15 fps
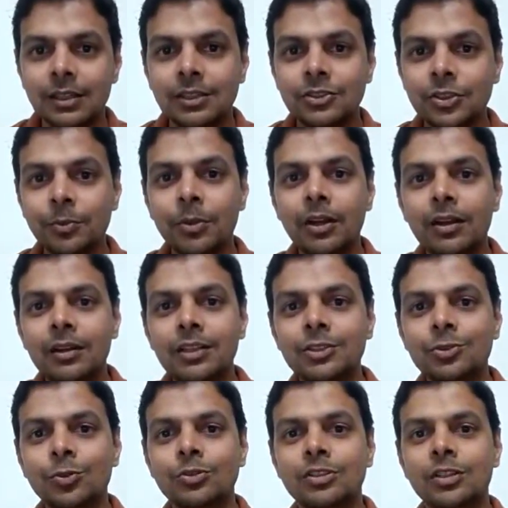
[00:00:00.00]
Similarly,
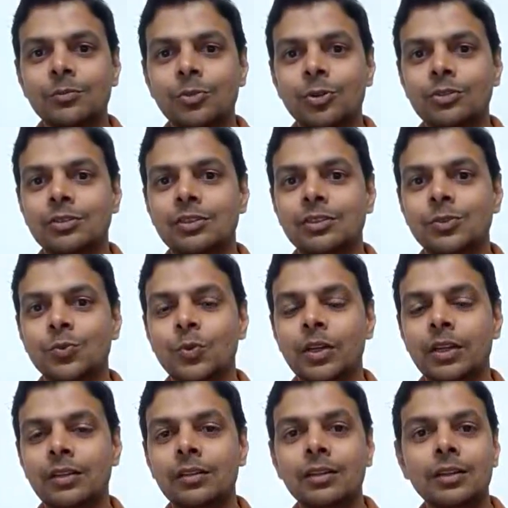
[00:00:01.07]
sourcing process,
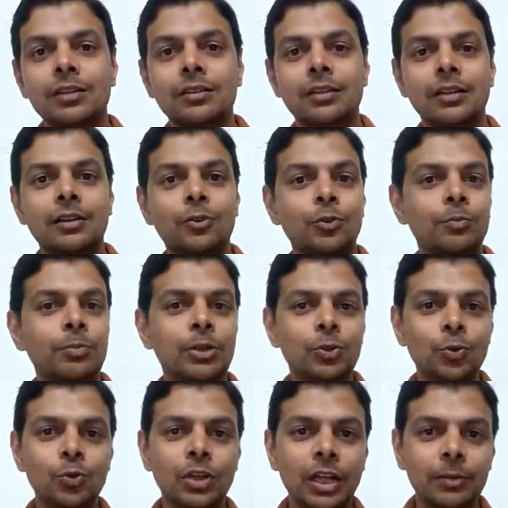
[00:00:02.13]
wherein there could be
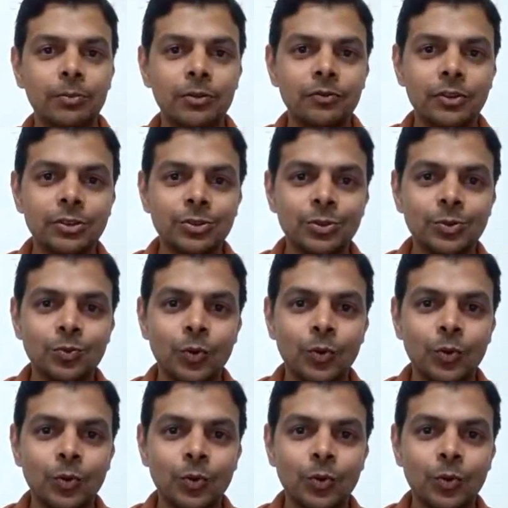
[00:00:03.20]
two type of issues.